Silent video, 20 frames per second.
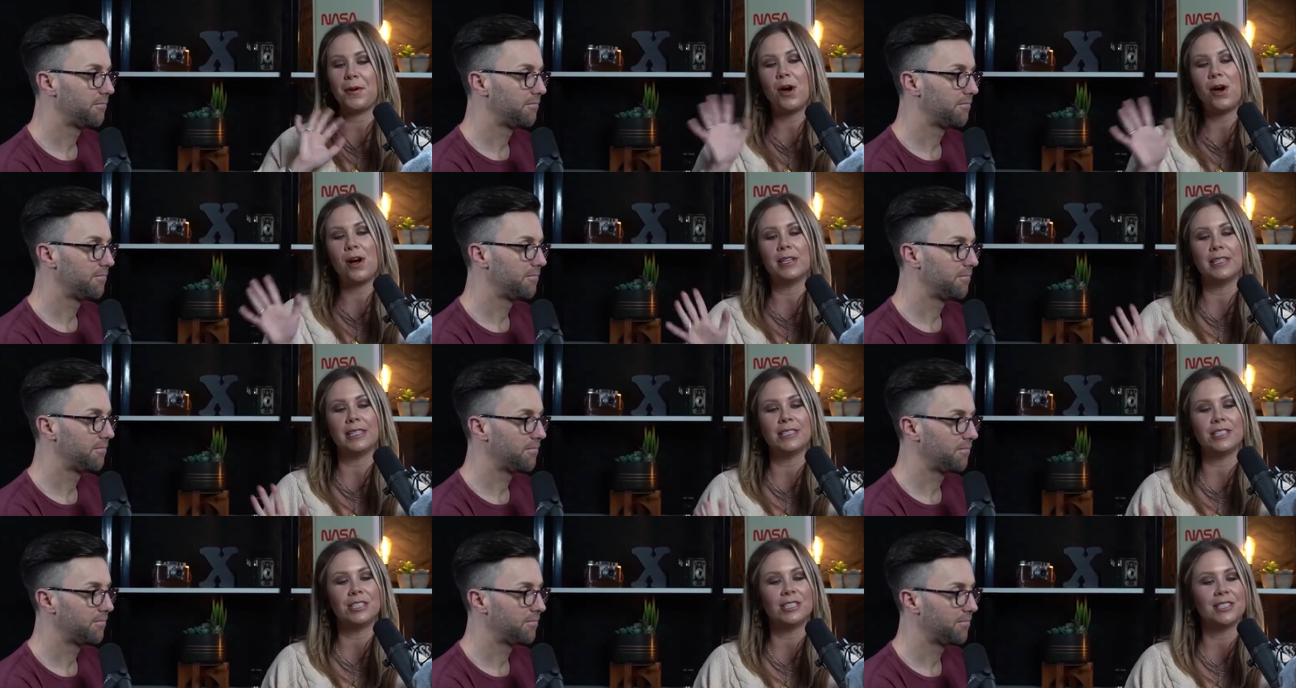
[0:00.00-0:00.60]

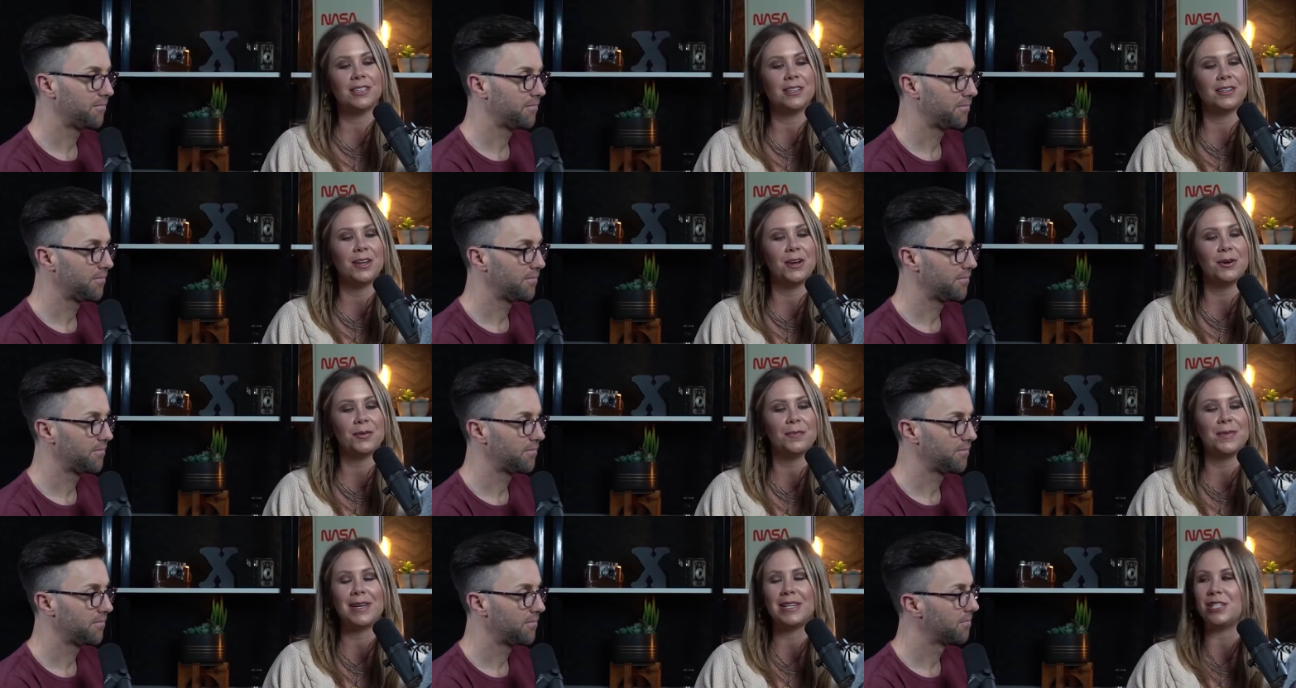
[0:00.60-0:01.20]
Speaker 1: college,
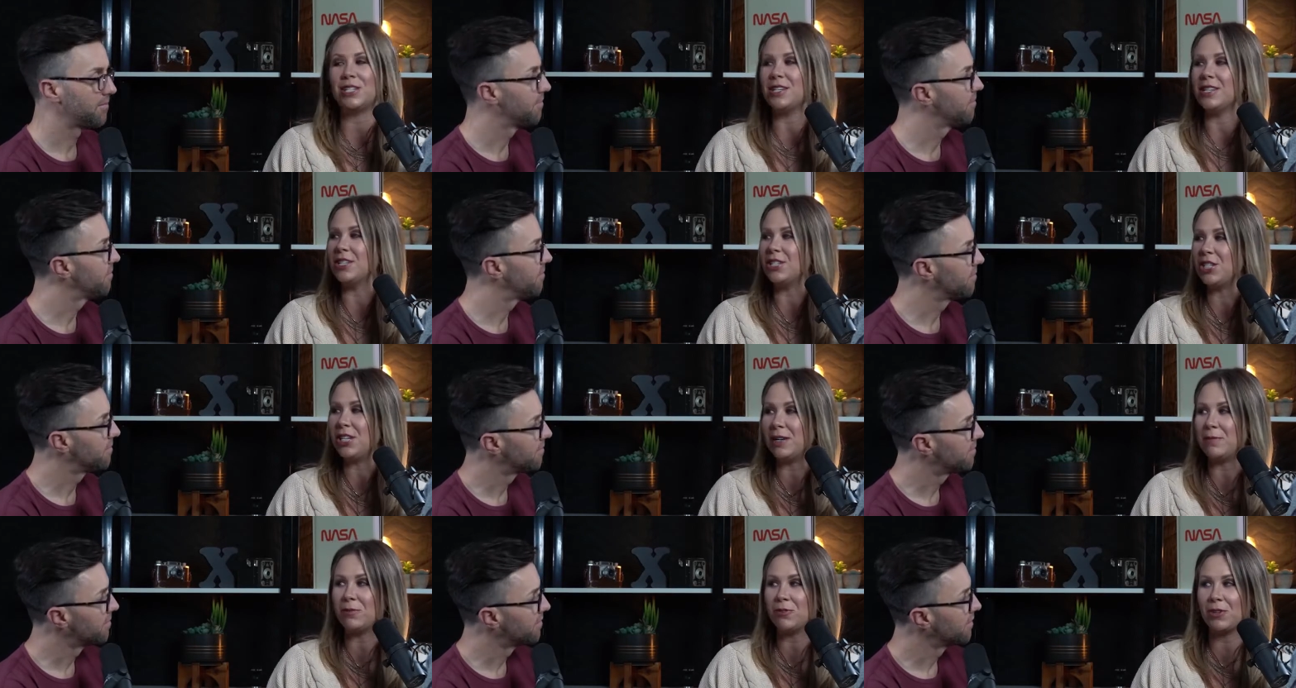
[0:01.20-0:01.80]
our, my
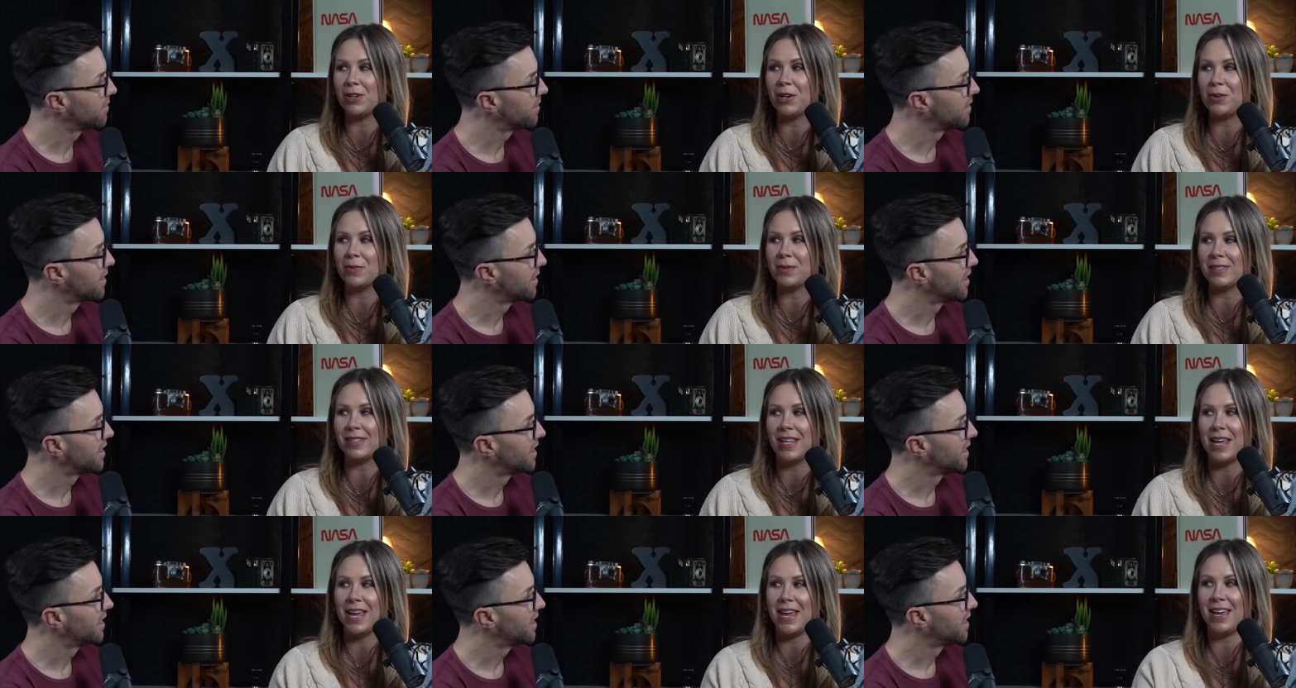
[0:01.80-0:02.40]
cheap drink
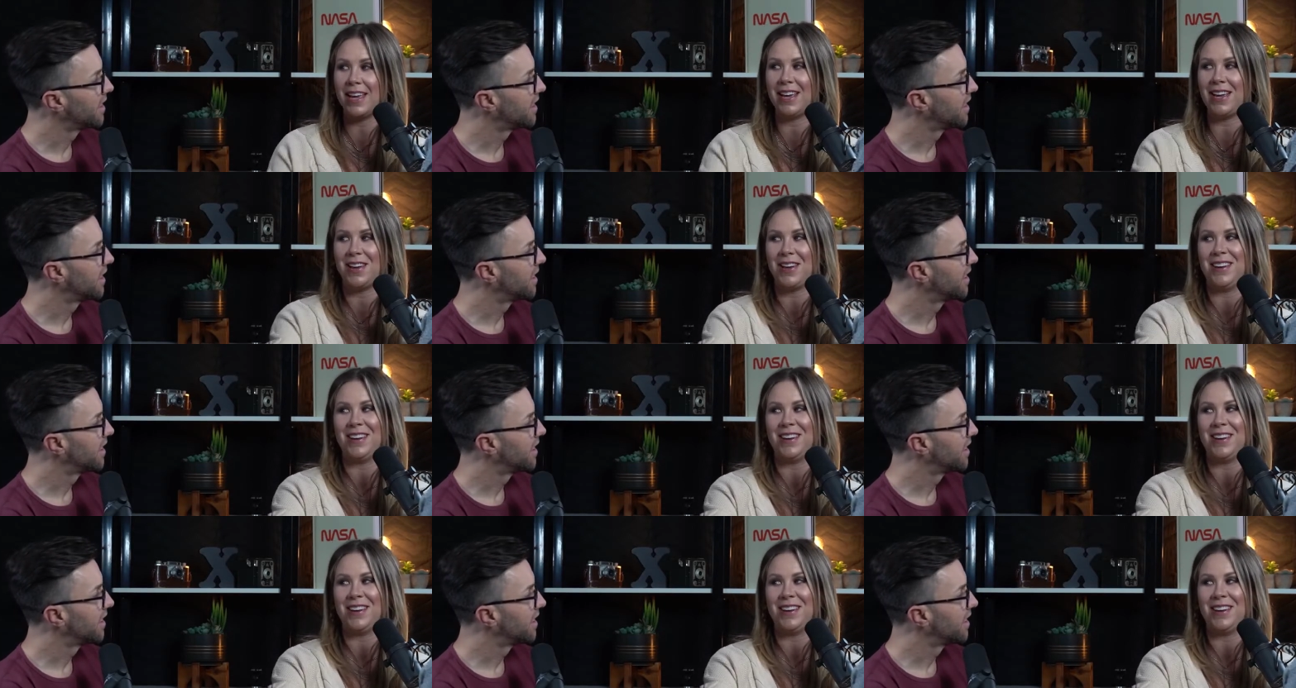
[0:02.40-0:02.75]
was like